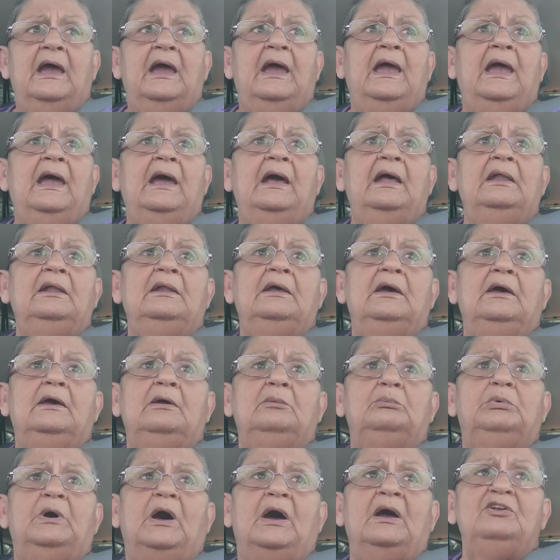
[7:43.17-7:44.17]
And
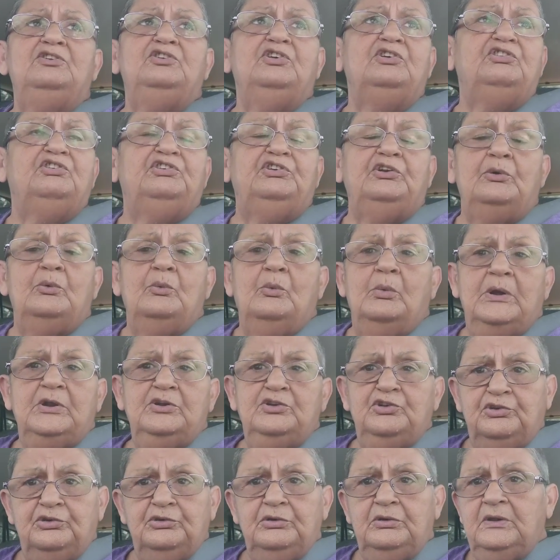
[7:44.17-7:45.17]
I just don't
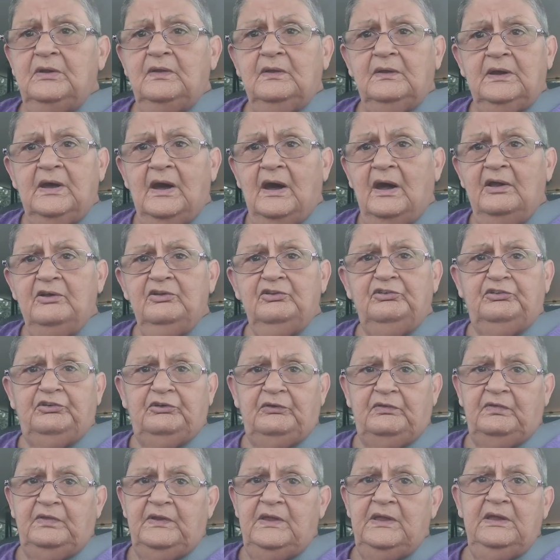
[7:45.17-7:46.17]
want you guys
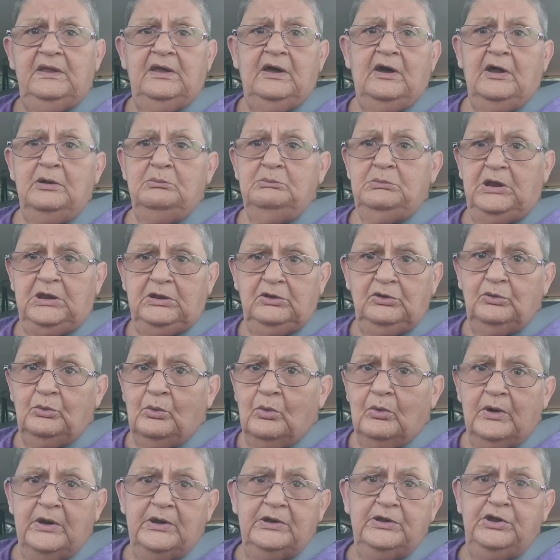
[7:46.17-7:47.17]
to think I'm
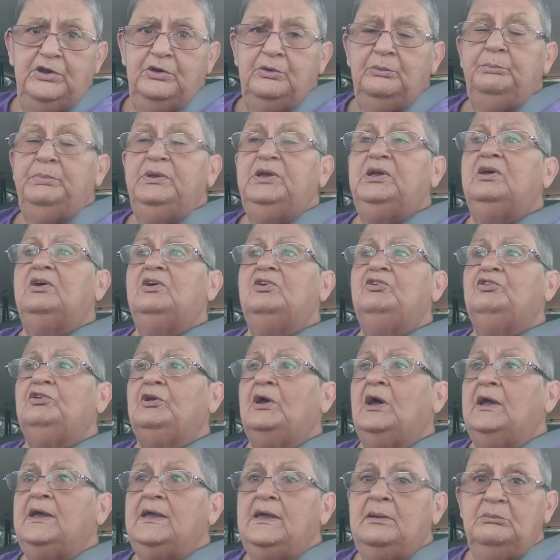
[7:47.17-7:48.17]
ignoring you, because
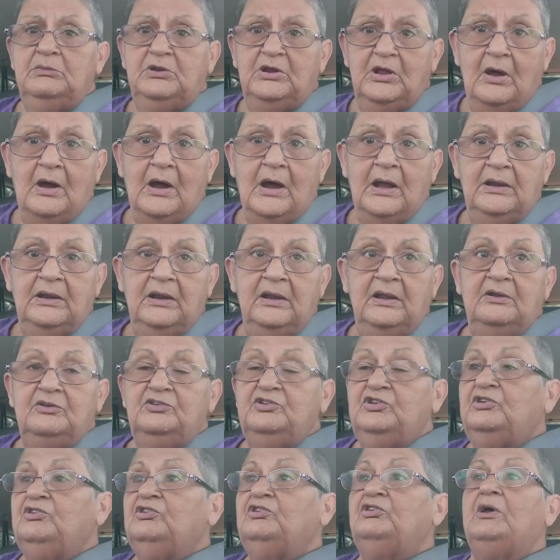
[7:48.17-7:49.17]
I am not.
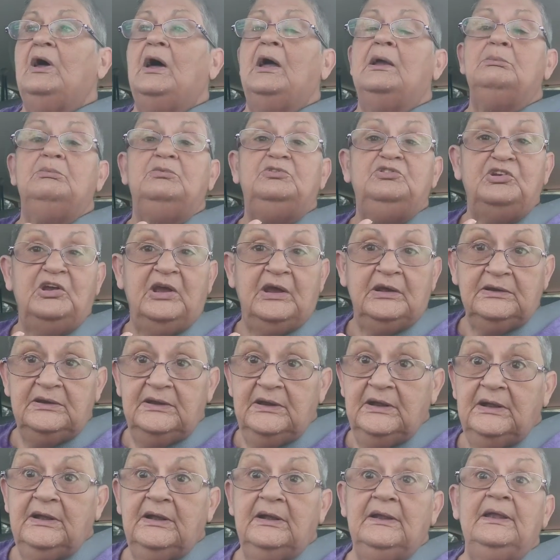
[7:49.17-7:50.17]
It's just I'm
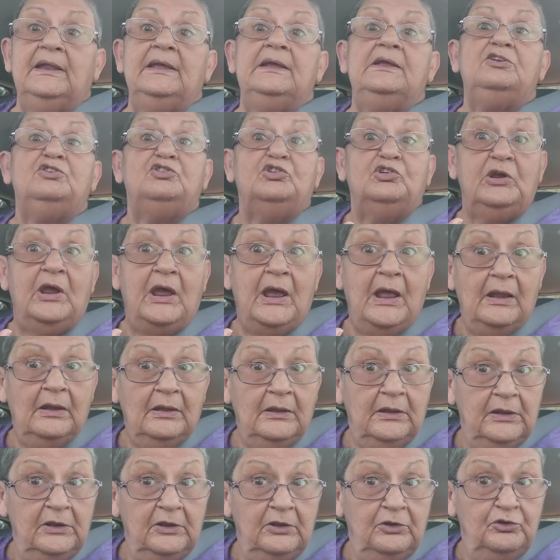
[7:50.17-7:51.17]
technically
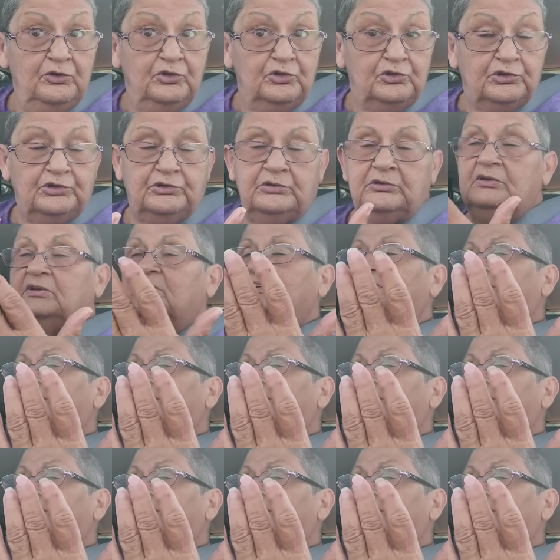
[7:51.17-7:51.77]
challenged.